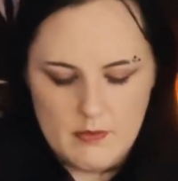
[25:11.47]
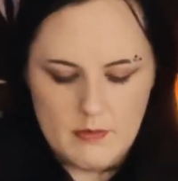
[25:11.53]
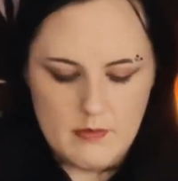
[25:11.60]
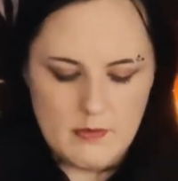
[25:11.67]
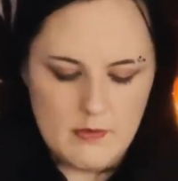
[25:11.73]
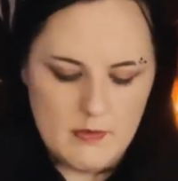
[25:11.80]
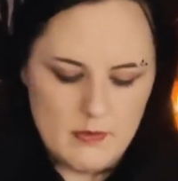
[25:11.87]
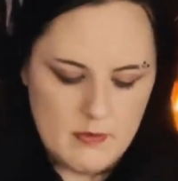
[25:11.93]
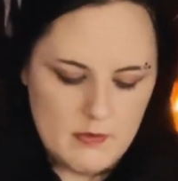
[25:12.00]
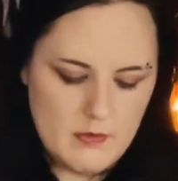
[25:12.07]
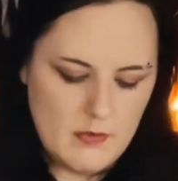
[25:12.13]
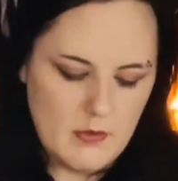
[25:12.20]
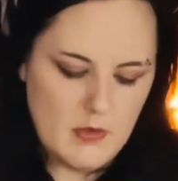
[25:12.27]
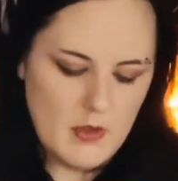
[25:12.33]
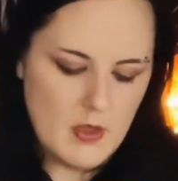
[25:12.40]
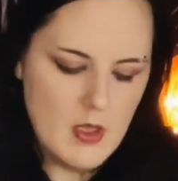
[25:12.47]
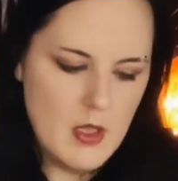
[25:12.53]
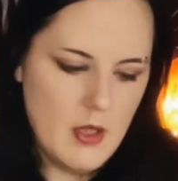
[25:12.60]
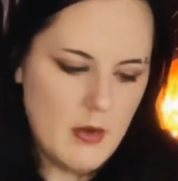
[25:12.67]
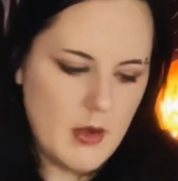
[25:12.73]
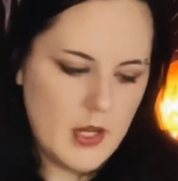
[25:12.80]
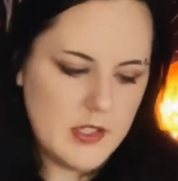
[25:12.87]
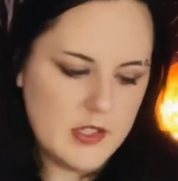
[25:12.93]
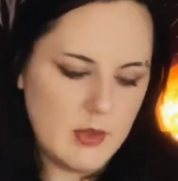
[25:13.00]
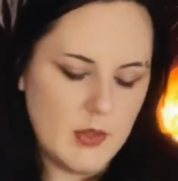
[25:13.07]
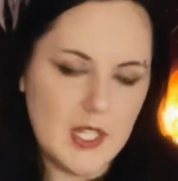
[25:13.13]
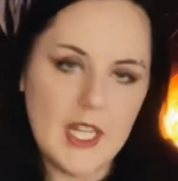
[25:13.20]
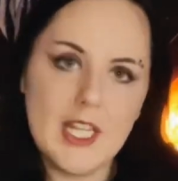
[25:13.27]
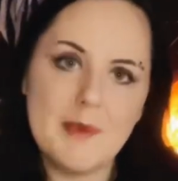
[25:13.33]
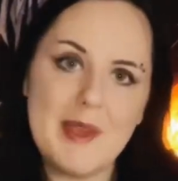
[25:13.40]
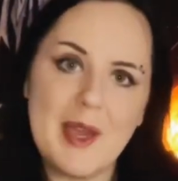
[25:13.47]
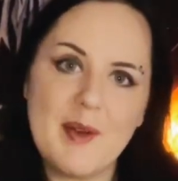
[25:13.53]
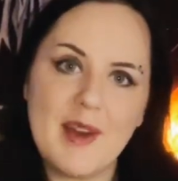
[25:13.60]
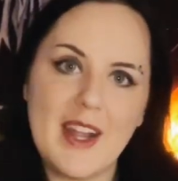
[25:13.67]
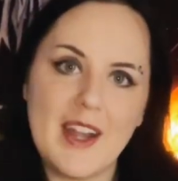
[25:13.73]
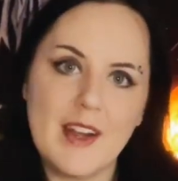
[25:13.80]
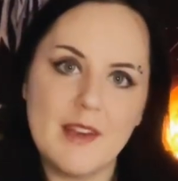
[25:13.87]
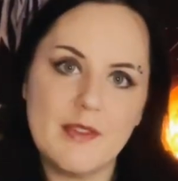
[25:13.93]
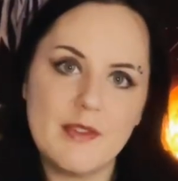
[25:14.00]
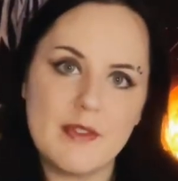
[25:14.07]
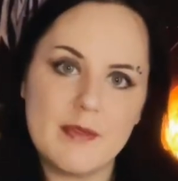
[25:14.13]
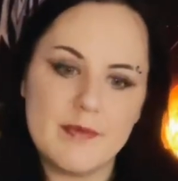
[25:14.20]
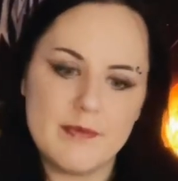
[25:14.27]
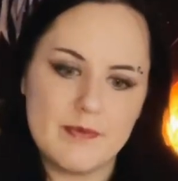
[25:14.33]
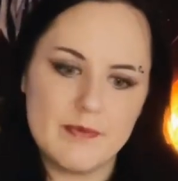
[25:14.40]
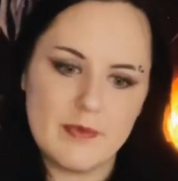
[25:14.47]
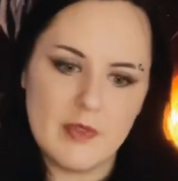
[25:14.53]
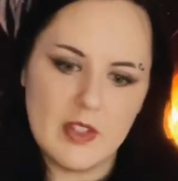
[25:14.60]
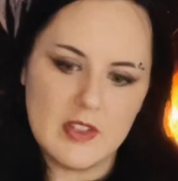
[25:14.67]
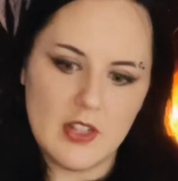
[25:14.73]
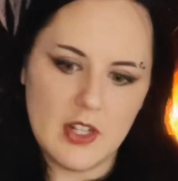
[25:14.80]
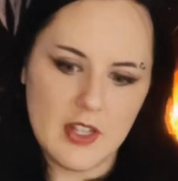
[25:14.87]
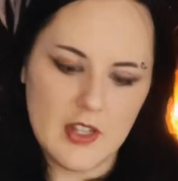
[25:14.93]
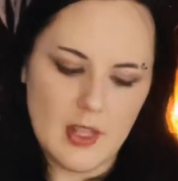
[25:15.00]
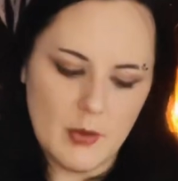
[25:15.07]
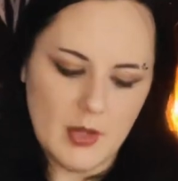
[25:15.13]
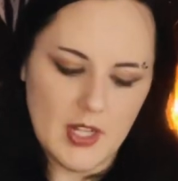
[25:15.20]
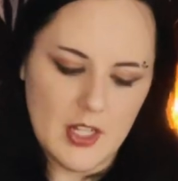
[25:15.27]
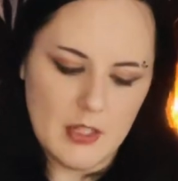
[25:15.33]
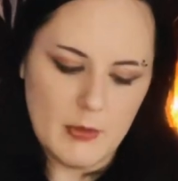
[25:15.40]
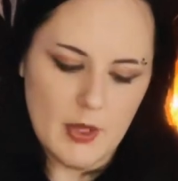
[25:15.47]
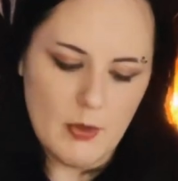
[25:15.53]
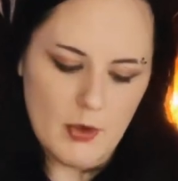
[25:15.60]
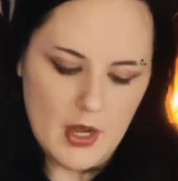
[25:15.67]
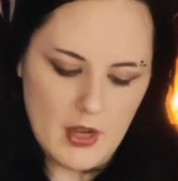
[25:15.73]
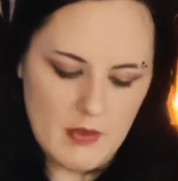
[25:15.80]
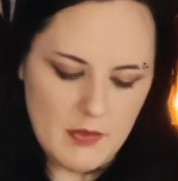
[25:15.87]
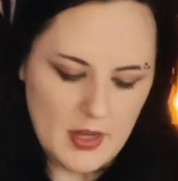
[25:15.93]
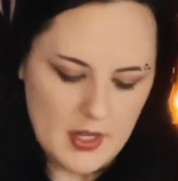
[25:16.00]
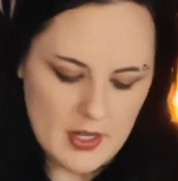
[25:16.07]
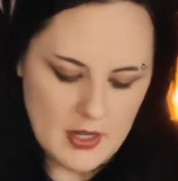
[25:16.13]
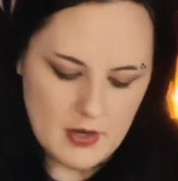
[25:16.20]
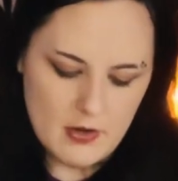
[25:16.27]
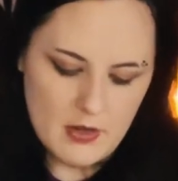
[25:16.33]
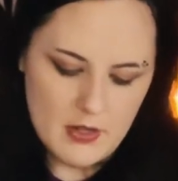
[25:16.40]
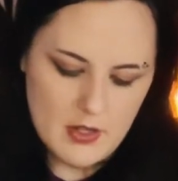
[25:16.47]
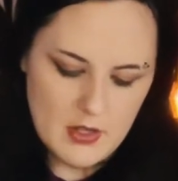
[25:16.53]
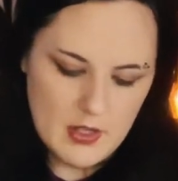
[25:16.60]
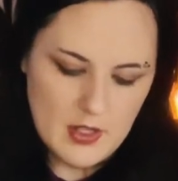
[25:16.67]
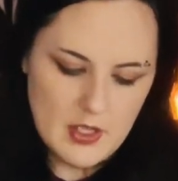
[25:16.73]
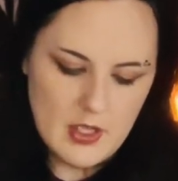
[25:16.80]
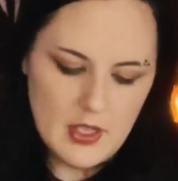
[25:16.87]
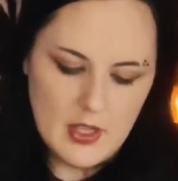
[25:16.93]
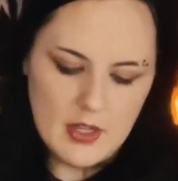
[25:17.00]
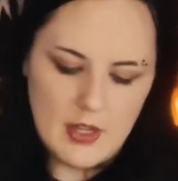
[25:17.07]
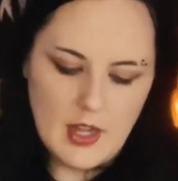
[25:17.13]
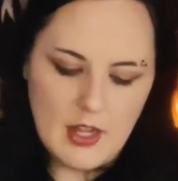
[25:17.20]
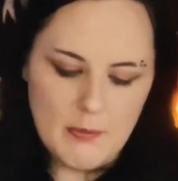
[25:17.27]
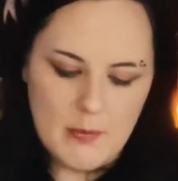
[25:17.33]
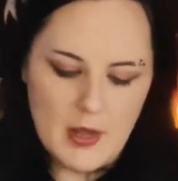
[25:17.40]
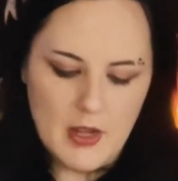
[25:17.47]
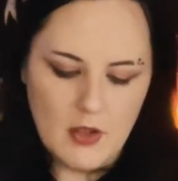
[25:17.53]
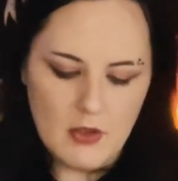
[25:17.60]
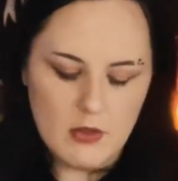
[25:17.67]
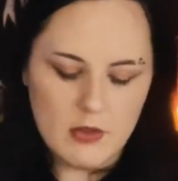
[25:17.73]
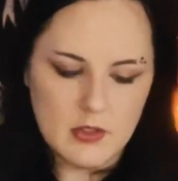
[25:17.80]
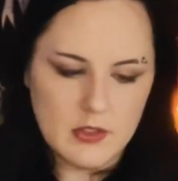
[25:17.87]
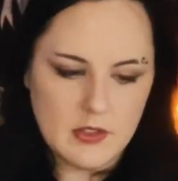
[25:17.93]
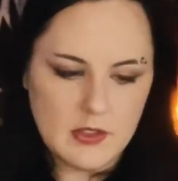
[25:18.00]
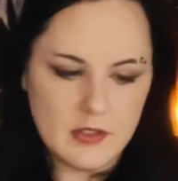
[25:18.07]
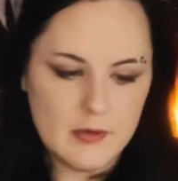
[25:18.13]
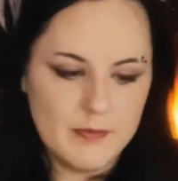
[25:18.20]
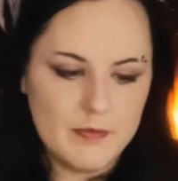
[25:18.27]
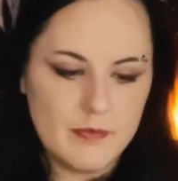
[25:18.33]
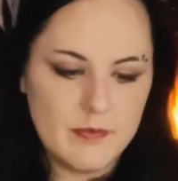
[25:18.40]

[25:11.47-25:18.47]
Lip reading: What else do we need to be aware of? Is there anything we need to be aware of right now? Knight of Pentacles.